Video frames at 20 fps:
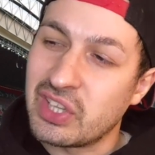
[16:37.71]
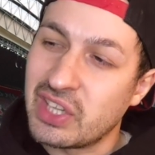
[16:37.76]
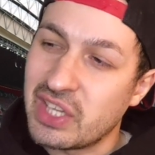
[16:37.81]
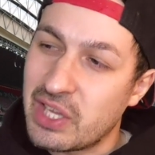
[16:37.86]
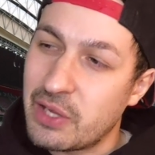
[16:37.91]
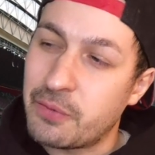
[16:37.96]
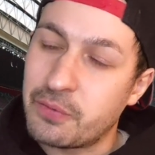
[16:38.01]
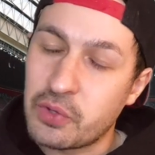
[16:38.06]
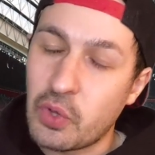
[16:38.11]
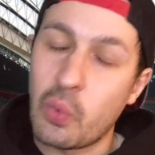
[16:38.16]

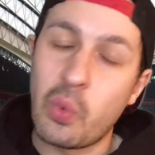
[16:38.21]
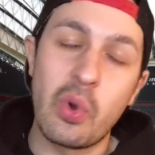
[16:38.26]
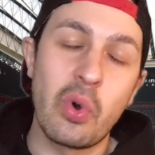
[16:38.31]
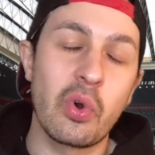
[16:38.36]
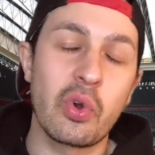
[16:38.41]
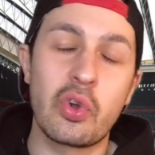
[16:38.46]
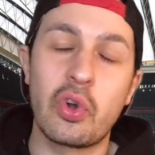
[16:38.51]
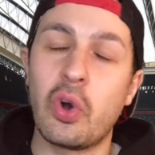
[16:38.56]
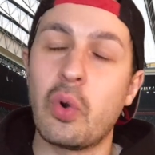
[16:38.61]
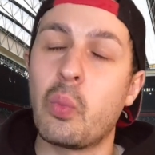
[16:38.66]
lift the
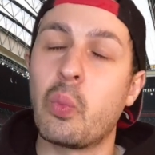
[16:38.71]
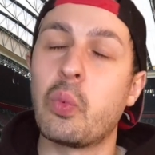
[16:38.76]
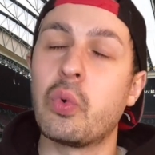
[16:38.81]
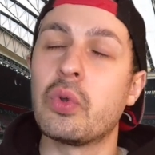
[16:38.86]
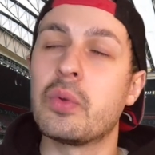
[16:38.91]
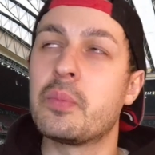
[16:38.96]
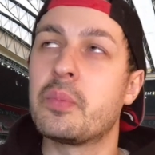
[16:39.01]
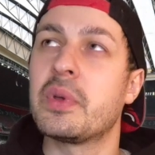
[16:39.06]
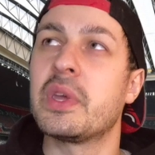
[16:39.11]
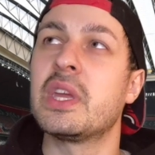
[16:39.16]
World Cup
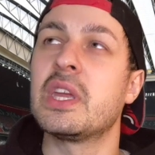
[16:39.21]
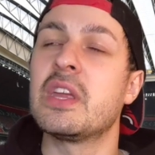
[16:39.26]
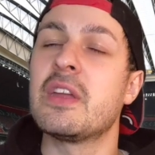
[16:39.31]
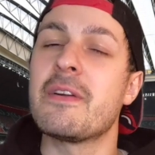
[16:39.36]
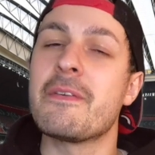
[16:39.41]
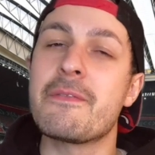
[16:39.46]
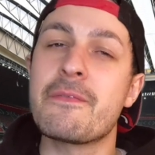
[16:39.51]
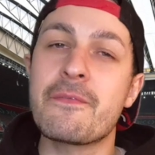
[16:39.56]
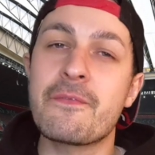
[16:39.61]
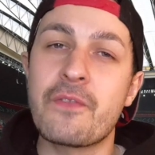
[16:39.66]
would
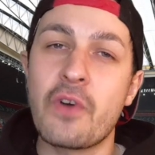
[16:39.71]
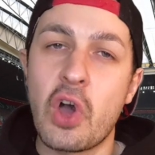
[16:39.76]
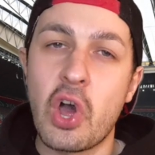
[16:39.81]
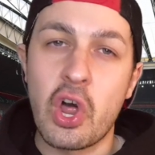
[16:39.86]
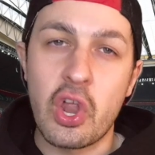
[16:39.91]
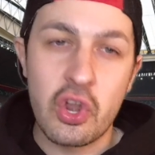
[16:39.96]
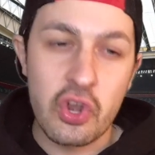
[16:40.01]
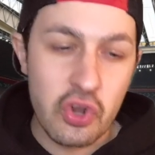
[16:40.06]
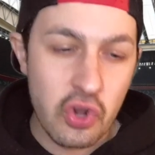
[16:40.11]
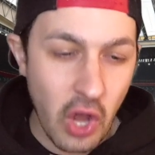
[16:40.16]
be
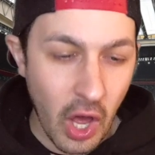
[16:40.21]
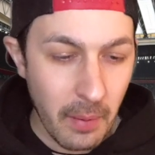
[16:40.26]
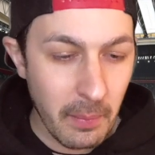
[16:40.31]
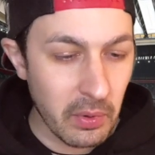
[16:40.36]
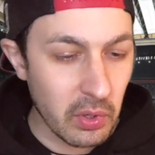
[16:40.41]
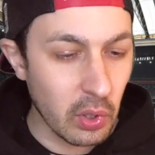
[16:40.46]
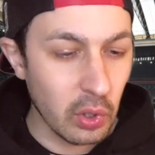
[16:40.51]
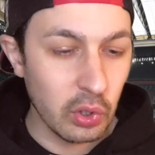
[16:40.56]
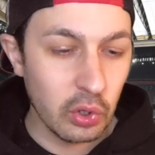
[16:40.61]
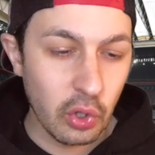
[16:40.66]

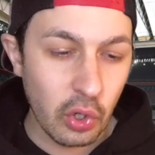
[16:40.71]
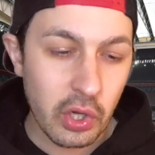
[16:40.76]
phenomenal.